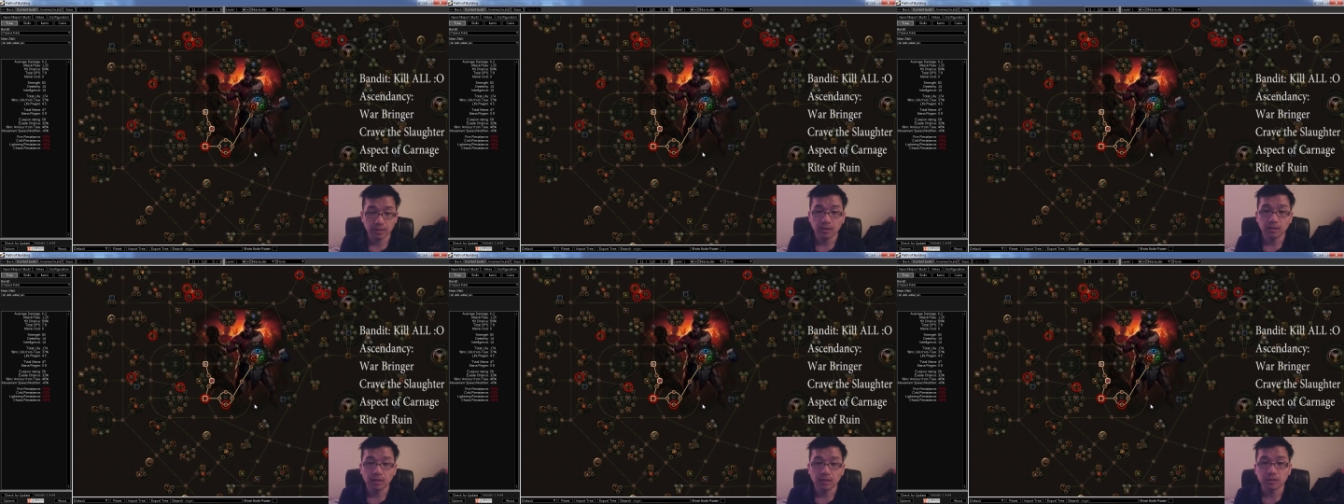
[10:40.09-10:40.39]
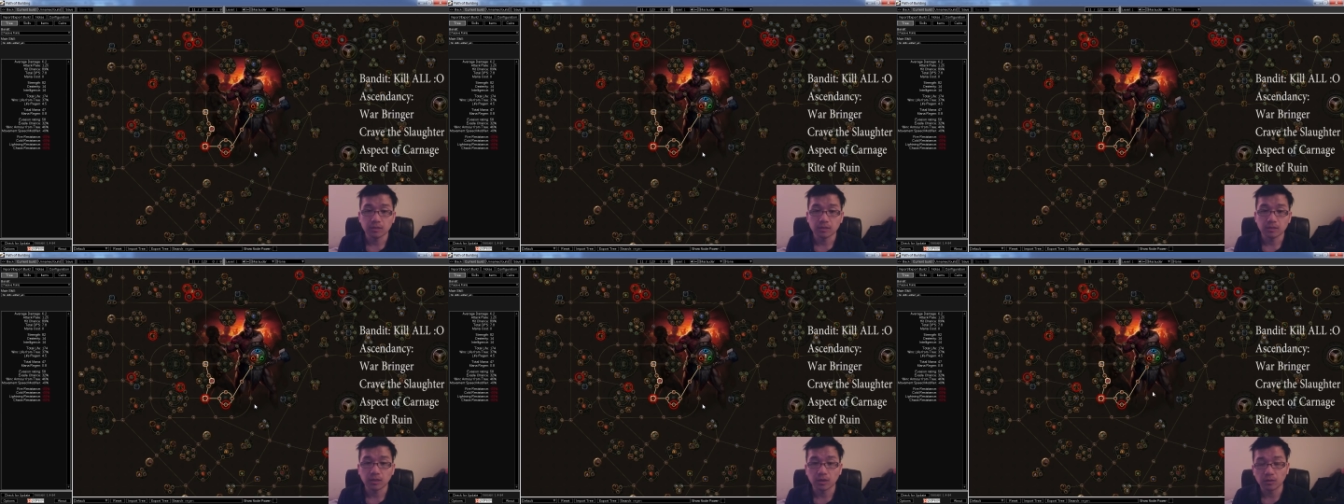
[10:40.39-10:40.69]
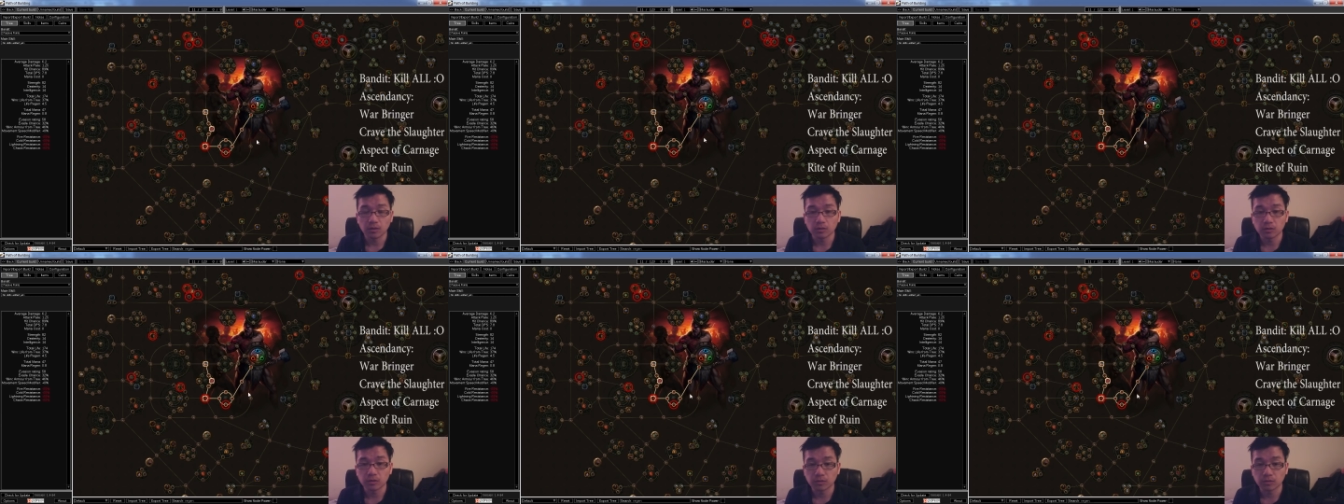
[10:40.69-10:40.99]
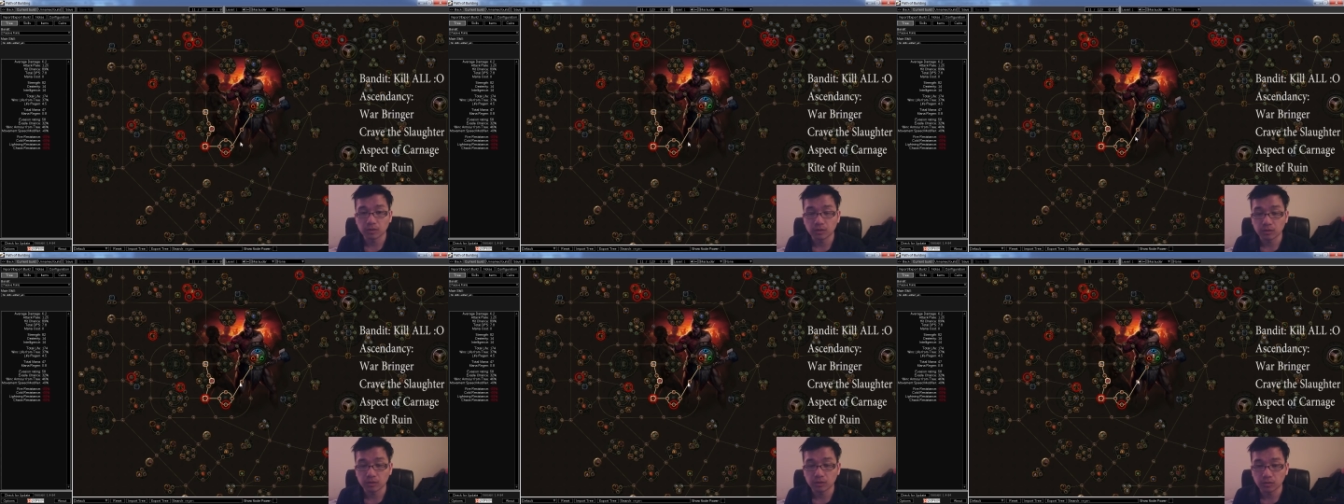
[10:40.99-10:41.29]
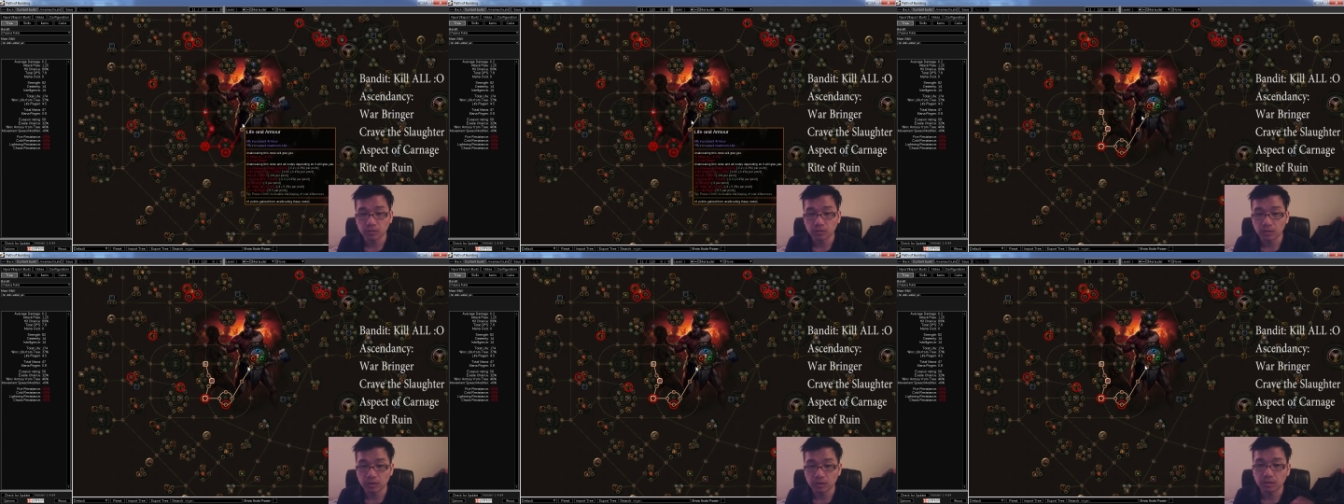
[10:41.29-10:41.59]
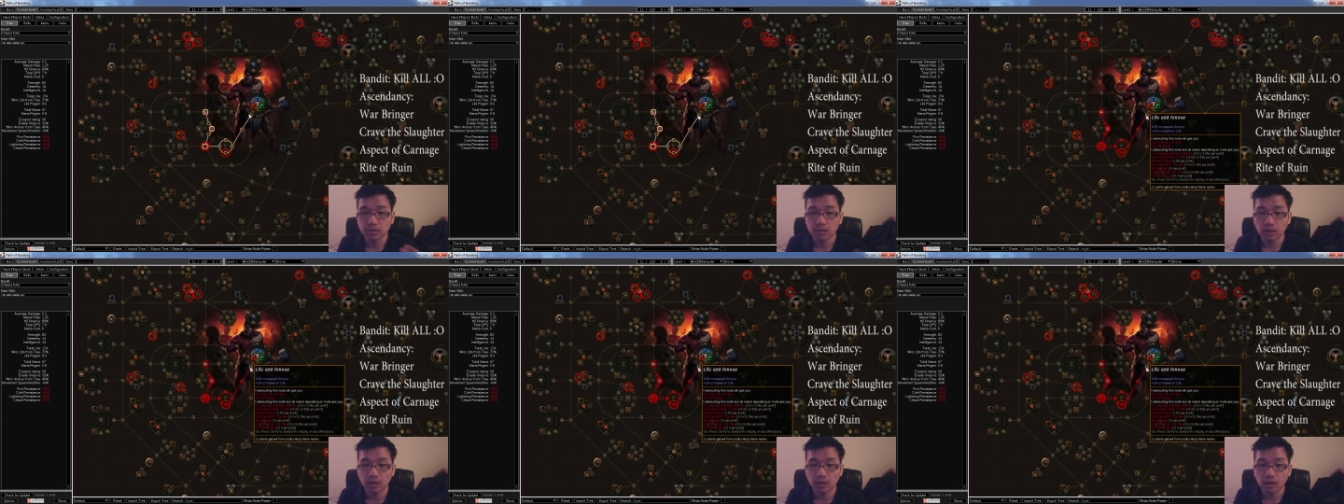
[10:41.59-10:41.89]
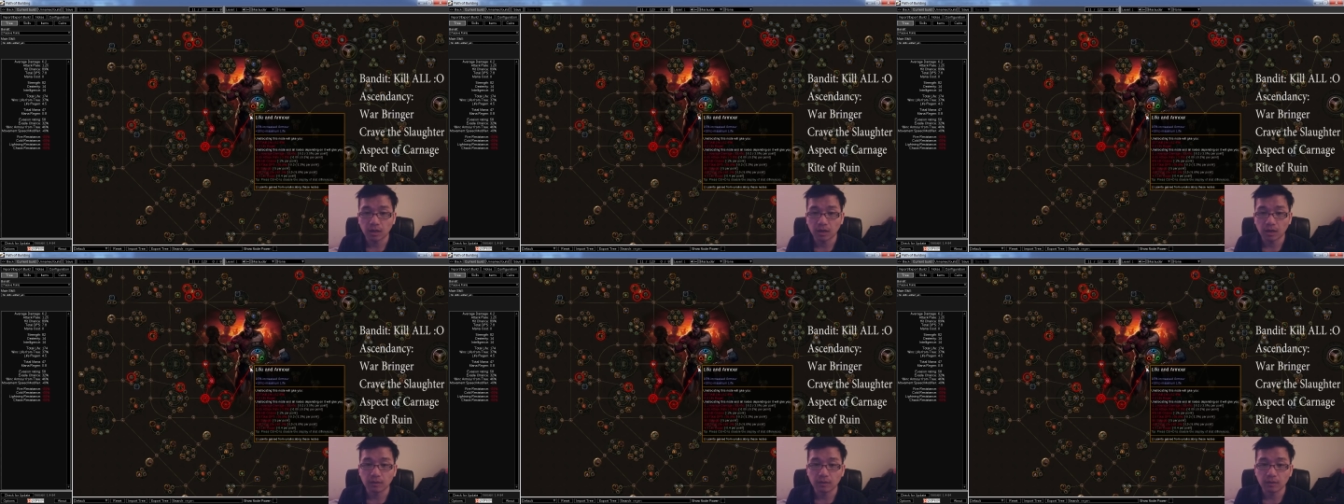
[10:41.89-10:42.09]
So what you want to do is uh,